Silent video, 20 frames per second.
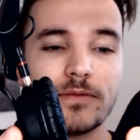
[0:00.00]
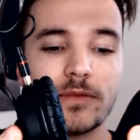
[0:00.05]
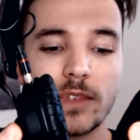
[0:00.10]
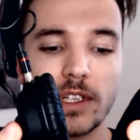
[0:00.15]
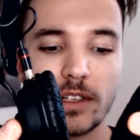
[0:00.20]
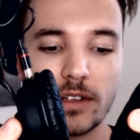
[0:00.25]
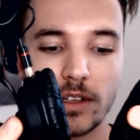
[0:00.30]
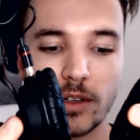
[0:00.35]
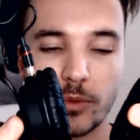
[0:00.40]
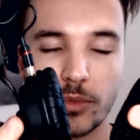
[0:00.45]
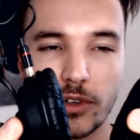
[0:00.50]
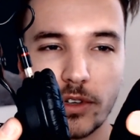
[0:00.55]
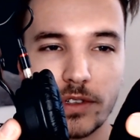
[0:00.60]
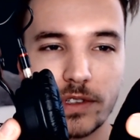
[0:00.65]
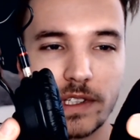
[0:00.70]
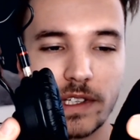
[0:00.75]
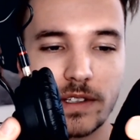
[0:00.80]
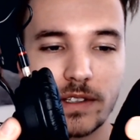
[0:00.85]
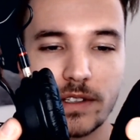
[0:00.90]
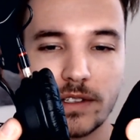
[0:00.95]
The process
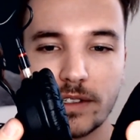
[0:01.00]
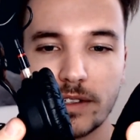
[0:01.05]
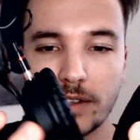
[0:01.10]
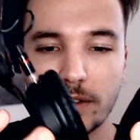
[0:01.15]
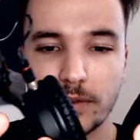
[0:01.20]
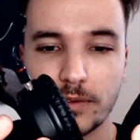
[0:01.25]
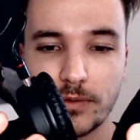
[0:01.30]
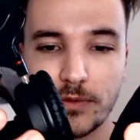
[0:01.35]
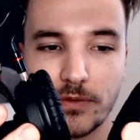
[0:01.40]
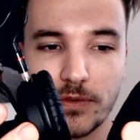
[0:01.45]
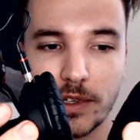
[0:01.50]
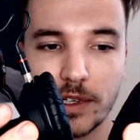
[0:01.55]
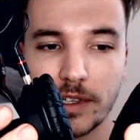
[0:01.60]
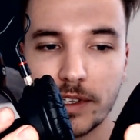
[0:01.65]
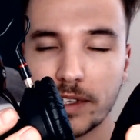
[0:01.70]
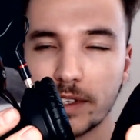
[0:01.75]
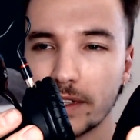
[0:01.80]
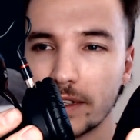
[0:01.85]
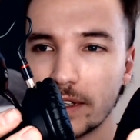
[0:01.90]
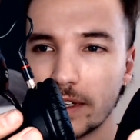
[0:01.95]
is kind of fiddly
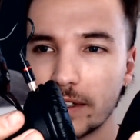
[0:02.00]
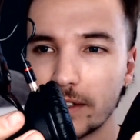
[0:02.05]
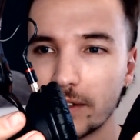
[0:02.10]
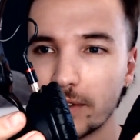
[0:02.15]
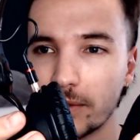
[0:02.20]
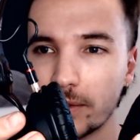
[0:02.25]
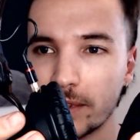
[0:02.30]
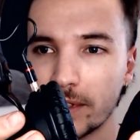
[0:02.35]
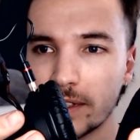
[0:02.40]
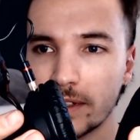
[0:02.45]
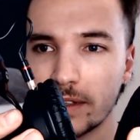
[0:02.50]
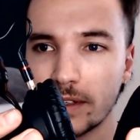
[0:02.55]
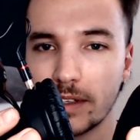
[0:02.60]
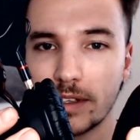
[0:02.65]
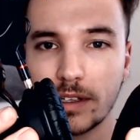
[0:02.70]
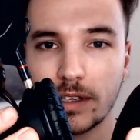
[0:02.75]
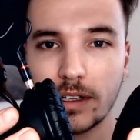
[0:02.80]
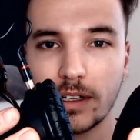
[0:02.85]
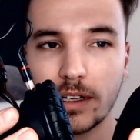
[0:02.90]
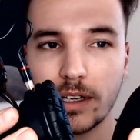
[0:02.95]
and annoying.
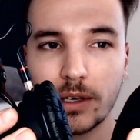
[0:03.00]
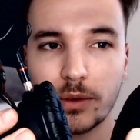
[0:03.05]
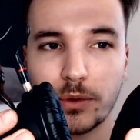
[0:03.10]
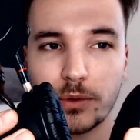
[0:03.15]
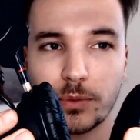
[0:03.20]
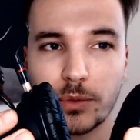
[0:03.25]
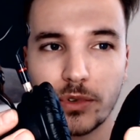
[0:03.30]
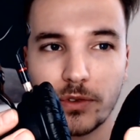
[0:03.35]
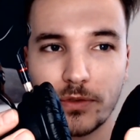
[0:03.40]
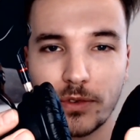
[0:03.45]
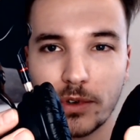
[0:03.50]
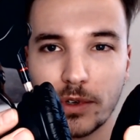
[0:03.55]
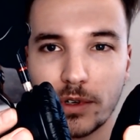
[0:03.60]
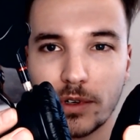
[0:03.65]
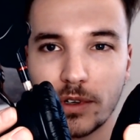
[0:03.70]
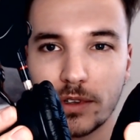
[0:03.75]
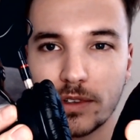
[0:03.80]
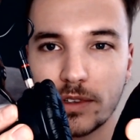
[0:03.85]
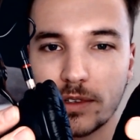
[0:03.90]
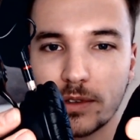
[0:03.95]
I would prefer not to
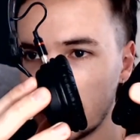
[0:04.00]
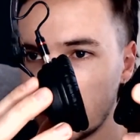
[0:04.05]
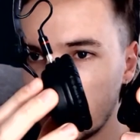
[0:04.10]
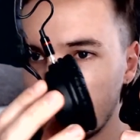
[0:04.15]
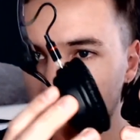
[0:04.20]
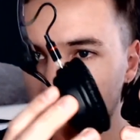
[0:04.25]
do it.